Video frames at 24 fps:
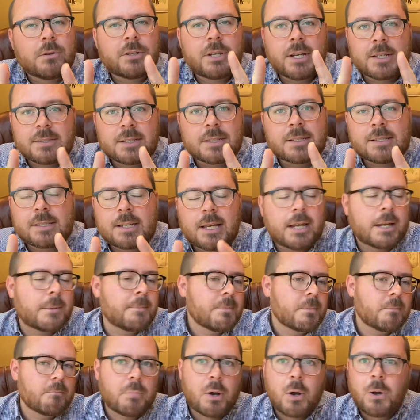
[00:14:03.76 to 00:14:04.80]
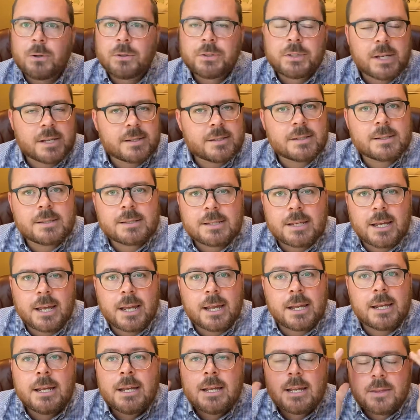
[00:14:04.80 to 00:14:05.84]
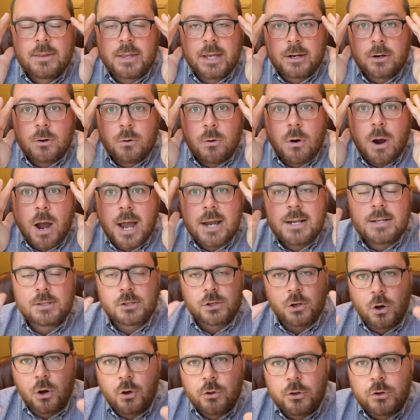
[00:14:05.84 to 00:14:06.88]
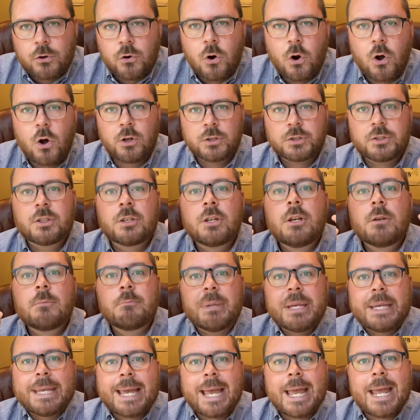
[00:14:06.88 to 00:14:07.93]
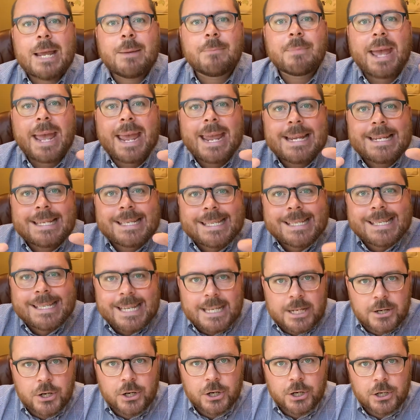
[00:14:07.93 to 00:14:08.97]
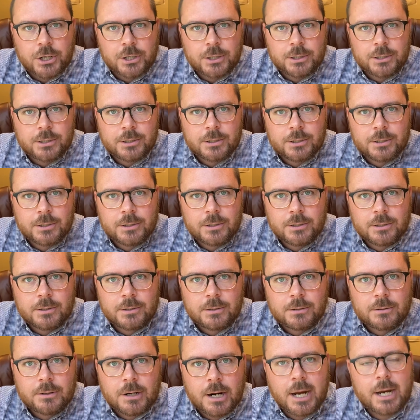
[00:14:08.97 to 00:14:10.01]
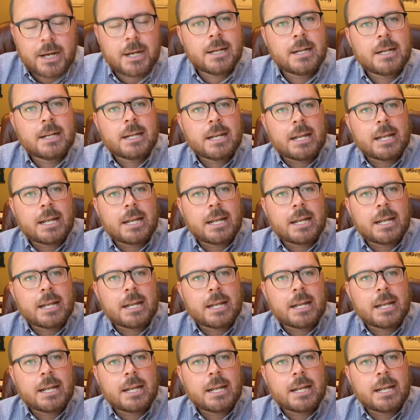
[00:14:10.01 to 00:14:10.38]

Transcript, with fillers: doesn't say. Paul doesn't say that Christ on the cross became a sinner, right?